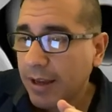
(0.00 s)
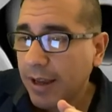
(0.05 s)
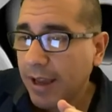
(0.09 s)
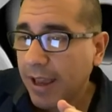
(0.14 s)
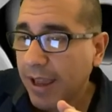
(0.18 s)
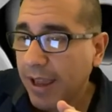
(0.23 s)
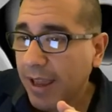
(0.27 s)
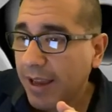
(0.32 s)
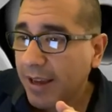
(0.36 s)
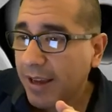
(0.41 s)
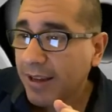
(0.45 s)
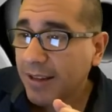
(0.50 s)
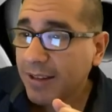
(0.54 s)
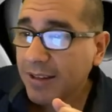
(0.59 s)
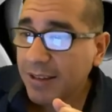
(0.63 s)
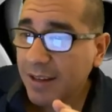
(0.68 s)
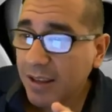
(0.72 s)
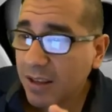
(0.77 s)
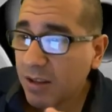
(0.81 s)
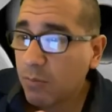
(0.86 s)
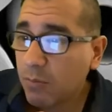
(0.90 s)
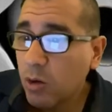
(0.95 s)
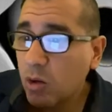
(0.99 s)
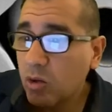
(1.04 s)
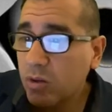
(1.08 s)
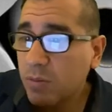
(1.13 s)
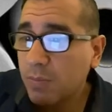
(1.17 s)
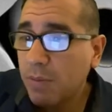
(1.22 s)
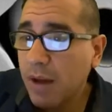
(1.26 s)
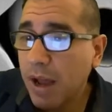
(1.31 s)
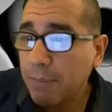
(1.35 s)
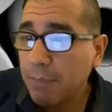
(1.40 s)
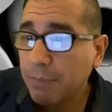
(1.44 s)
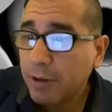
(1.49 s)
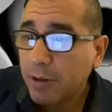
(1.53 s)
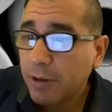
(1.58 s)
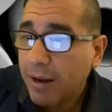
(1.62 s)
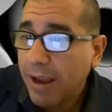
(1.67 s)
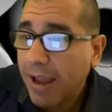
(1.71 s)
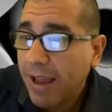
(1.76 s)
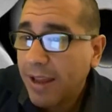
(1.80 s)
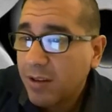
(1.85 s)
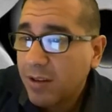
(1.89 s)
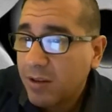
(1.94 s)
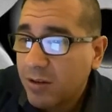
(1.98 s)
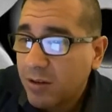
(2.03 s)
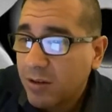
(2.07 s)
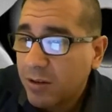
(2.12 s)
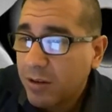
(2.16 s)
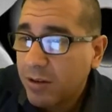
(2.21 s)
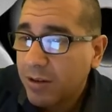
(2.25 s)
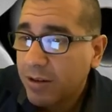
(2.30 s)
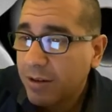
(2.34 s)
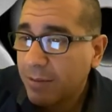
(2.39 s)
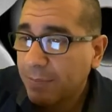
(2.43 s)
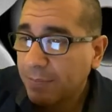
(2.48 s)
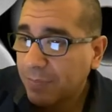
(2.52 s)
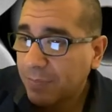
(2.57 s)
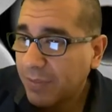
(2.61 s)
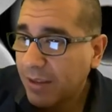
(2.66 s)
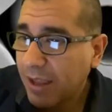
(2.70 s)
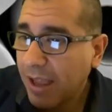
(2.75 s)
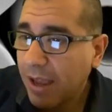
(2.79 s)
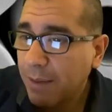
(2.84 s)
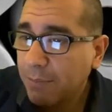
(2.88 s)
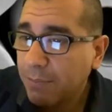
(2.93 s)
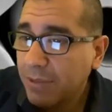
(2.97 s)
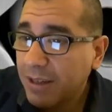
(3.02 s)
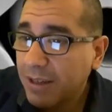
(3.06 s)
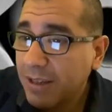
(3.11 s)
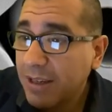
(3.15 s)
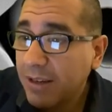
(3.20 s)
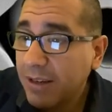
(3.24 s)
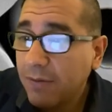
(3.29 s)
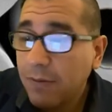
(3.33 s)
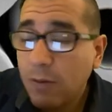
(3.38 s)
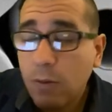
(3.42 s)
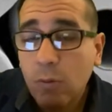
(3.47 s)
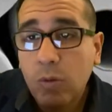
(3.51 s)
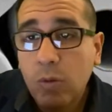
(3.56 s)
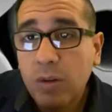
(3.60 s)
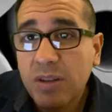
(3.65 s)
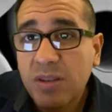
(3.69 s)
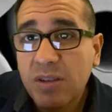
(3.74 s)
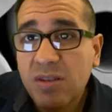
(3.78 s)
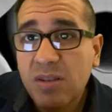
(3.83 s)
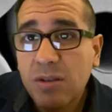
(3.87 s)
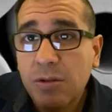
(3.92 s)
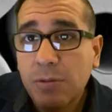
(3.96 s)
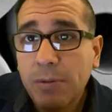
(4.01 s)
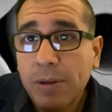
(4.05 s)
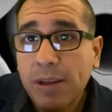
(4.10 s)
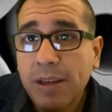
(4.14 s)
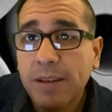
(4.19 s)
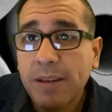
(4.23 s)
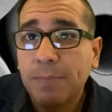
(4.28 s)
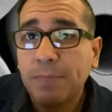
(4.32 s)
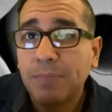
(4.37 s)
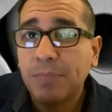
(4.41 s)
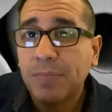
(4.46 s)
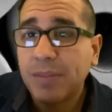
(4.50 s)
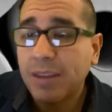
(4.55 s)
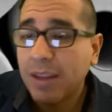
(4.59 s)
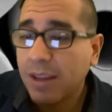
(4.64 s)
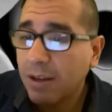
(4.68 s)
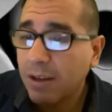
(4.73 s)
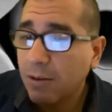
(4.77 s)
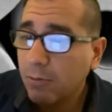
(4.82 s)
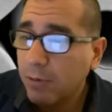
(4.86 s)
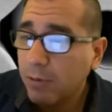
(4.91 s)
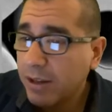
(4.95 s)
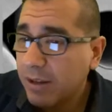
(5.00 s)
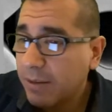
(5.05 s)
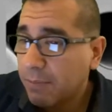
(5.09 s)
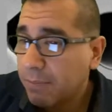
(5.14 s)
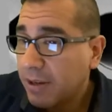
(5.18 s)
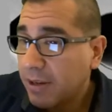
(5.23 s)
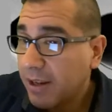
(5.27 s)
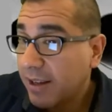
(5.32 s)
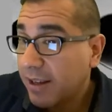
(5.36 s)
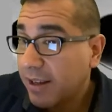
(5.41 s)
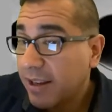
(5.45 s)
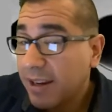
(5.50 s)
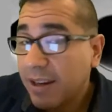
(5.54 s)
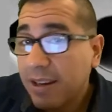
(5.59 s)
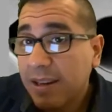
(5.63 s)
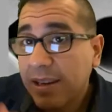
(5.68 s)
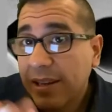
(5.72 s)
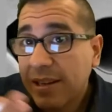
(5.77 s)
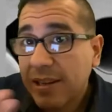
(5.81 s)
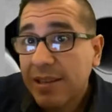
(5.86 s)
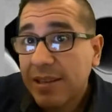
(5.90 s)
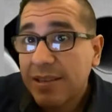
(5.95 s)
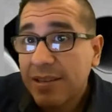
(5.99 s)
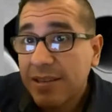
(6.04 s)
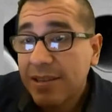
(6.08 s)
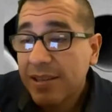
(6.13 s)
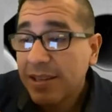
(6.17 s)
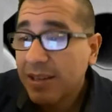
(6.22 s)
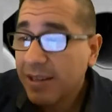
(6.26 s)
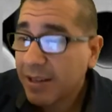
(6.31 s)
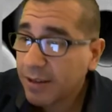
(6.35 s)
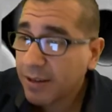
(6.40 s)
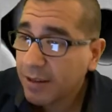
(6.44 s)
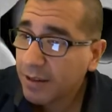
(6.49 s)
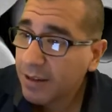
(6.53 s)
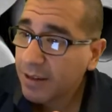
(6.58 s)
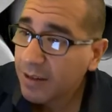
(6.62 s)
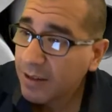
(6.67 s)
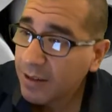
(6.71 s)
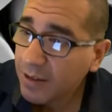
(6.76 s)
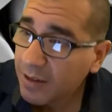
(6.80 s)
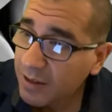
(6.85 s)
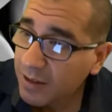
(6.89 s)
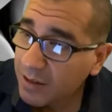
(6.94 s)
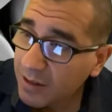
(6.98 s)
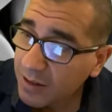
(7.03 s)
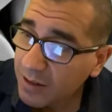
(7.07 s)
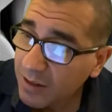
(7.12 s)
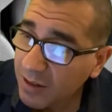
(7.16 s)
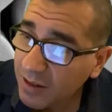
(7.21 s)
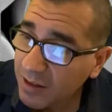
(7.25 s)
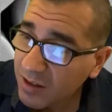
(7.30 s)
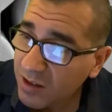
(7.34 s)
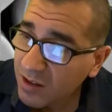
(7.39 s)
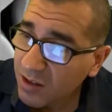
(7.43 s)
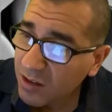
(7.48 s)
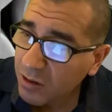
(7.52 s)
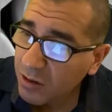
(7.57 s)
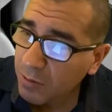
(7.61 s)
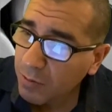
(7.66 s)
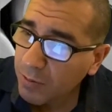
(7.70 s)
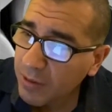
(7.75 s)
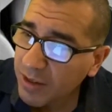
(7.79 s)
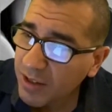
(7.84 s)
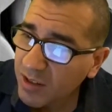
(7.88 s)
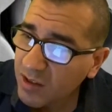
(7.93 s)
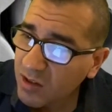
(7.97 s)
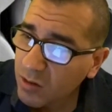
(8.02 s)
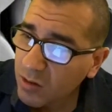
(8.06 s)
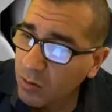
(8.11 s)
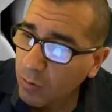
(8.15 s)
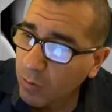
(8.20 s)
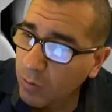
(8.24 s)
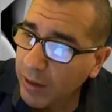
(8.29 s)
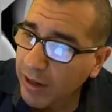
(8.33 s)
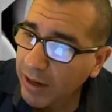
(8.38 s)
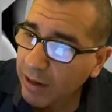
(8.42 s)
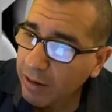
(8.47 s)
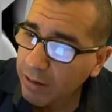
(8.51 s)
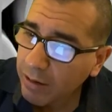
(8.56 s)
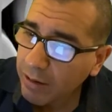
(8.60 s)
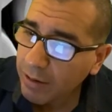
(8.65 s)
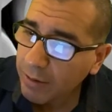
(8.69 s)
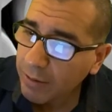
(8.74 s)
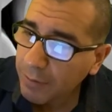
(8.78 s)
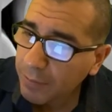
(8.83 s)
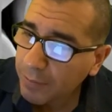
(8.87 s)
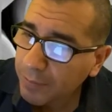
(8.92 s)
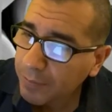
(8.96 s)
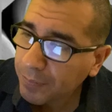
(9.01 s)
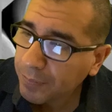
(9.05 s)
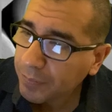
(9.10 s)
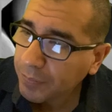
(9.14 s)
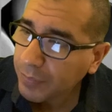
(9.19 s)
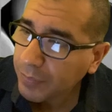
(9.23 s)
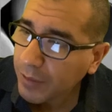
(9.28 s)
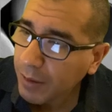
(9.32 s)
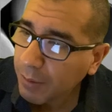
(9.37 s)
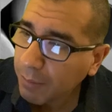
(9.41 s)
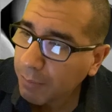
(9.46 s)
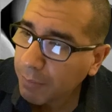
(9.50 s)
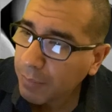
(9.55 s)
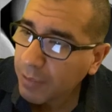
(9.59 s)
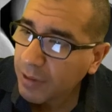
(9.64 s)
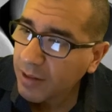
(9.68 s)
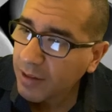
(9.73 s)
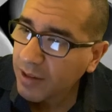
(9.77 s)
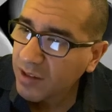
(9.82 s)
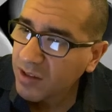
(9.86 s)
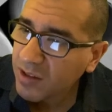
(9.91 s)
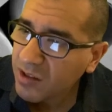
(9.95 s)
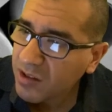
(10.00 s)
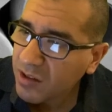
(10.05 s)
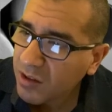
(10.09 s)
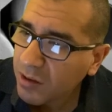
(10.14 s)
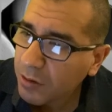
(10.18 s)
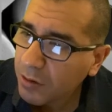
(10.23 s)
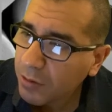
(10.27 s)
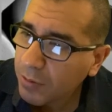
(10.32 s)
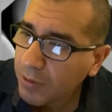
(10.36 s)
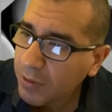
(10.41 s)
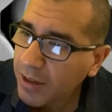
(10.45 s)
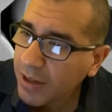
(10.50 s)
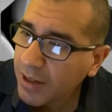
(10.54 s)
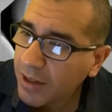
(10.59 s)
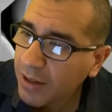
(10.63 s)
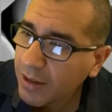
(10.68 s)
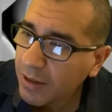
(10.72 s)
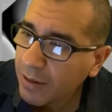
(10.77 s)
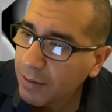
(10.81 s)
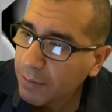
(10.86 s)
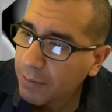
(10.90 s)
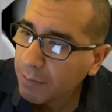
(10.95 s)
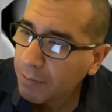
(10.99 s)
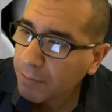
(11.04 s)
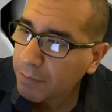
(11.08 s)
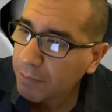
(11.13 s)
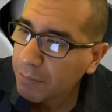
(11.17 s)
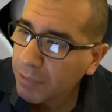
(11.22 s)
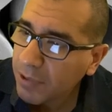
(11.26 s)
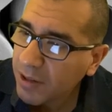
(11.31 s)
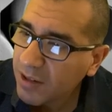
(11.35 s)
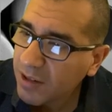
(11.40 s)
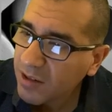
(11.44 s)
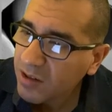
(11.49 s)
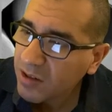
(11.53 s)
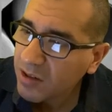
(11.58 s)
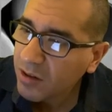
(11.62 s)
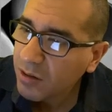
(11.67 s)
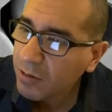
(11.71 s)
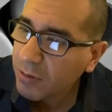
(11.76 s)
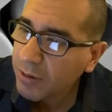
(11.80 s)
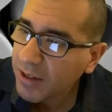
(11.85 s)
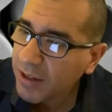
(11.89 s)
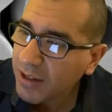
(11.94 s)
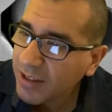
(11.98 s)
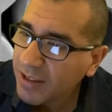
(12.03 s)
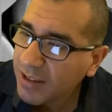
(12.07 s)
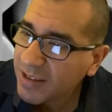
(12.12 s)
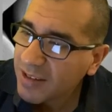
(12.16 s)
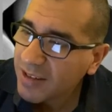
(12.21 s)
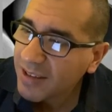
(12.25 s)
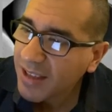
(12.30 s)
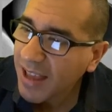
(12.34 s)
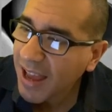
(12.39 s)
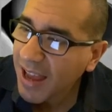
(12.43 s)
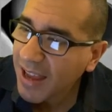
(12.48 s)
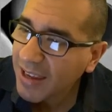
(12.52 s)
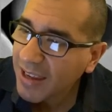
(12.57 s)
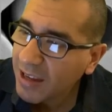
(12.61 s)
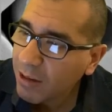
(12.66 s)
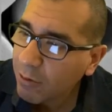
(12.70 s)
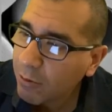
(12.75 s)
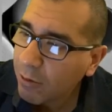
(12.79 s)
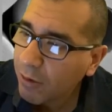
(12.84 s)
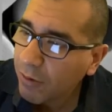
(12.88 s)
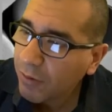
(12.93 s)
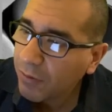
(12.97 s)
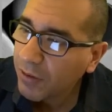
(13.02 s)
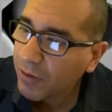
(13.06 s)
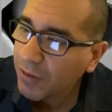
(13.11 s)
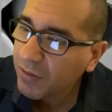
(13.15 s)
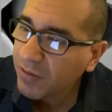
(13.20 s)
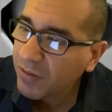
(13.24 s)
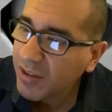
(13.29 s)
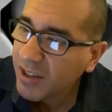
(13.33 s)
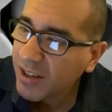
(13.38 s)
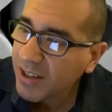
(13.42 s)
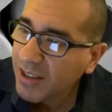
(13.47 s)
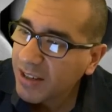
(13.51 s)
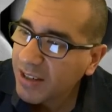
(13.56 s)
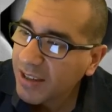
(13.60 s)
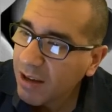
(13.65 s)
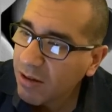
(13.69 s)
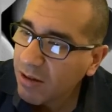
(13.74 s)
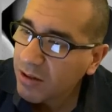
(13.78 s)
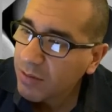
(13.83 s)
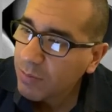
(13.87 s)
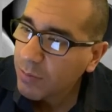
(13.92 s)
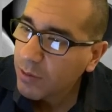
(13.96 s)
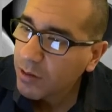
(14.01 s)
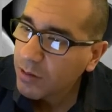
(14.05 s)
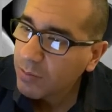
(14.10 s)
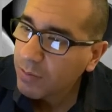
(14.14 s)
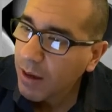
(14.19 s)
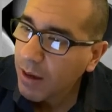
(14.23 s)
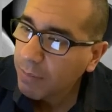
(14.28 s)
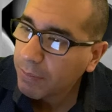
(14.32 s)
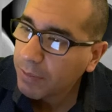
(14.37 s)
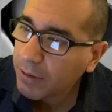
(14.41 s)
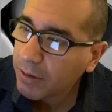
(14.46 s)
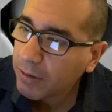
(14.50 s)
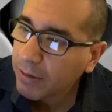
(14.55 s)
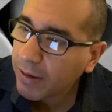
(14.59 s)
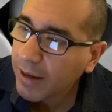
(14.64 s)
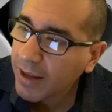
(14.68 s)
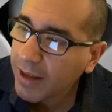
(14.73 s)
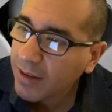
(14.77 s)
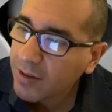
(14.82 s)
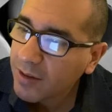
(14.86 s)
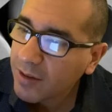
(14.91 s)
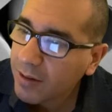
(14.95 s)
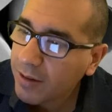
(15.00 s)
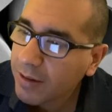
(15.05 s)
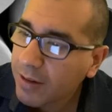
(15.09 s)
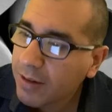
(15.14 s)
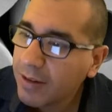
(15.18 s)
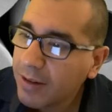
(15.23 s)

And the most popular answer, I believe, was 3. And we could plug it in and let's see. Does 3 squared plus 3 plus 3, does that equal 15? That was the most popular answer.